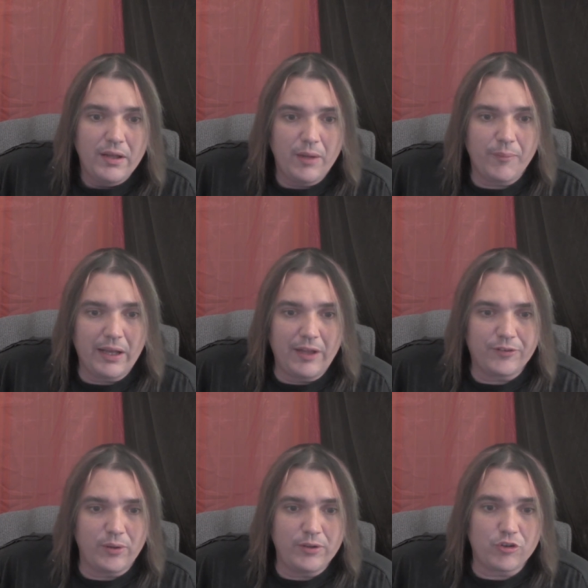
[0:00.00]
It will
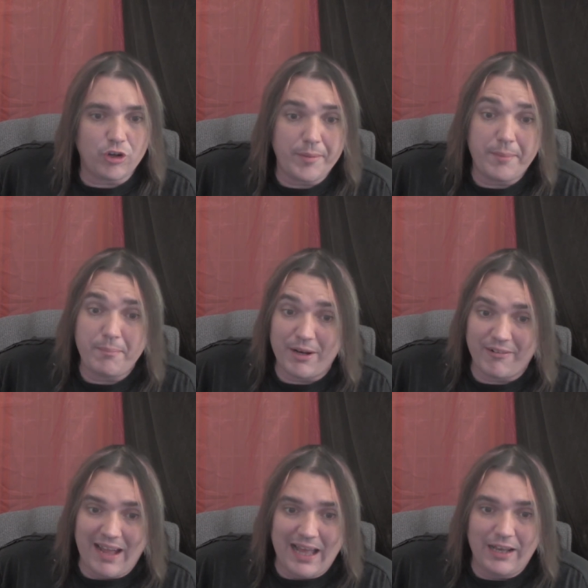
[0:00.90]
also determine
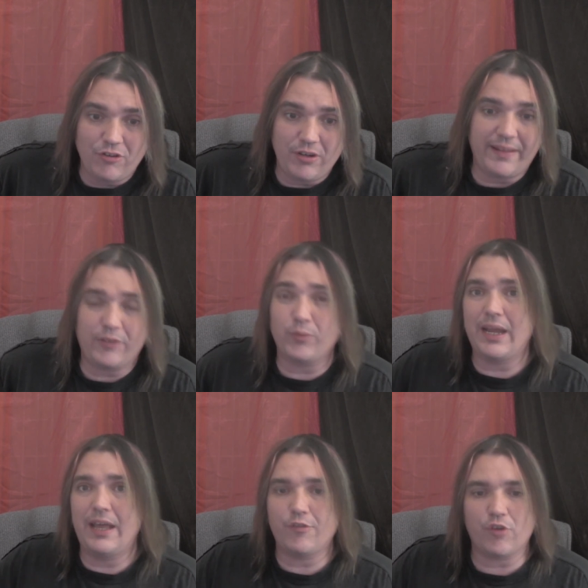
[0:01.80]
mineralogy, that's what
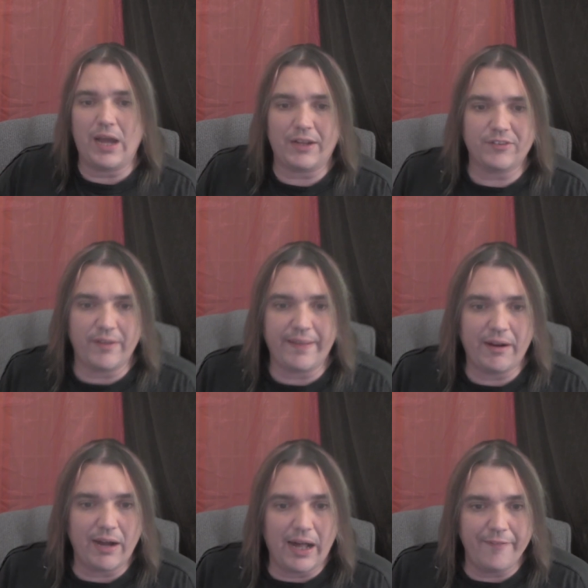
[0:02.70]
kind of rocks are
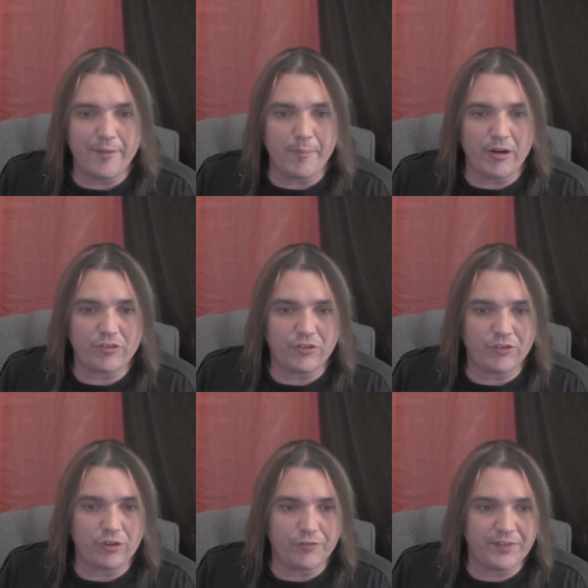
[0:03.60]
there, on the Martian
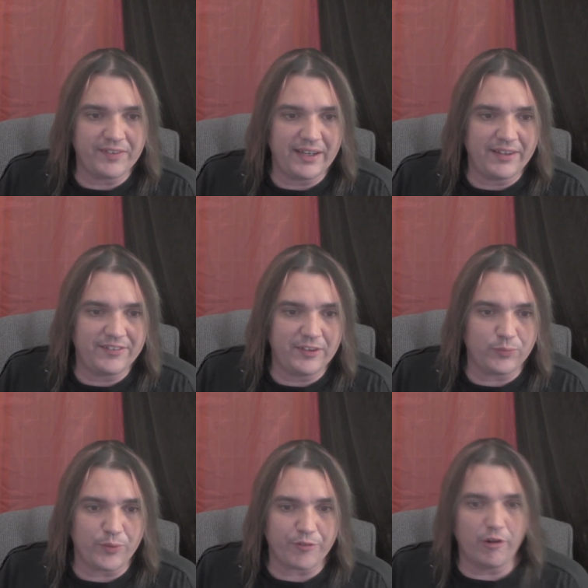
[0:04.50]
surface and
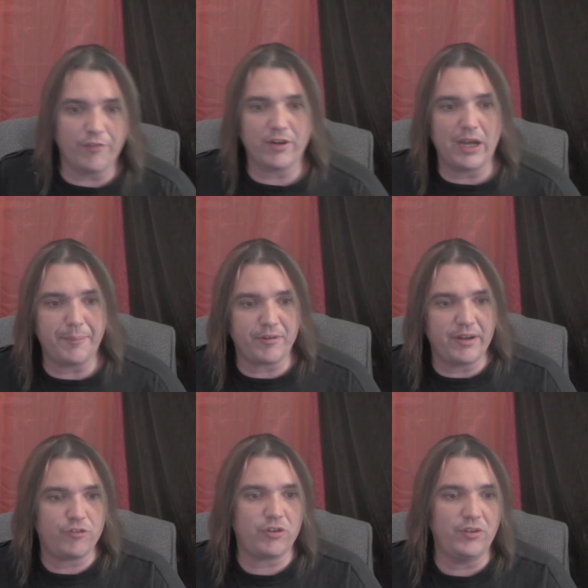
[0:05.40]
assist with rover
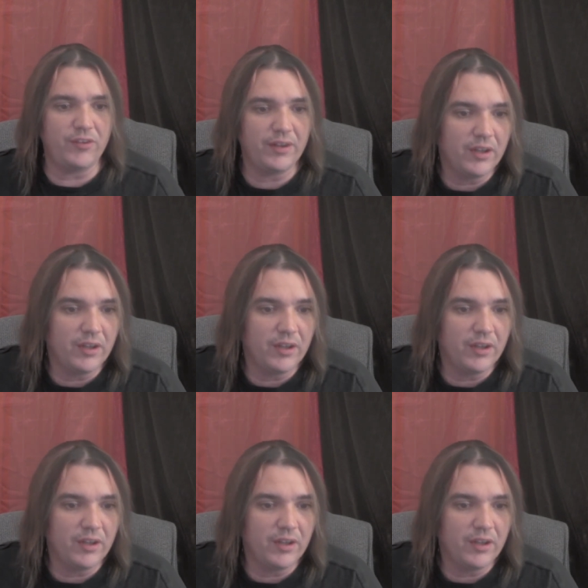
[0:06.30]
operations.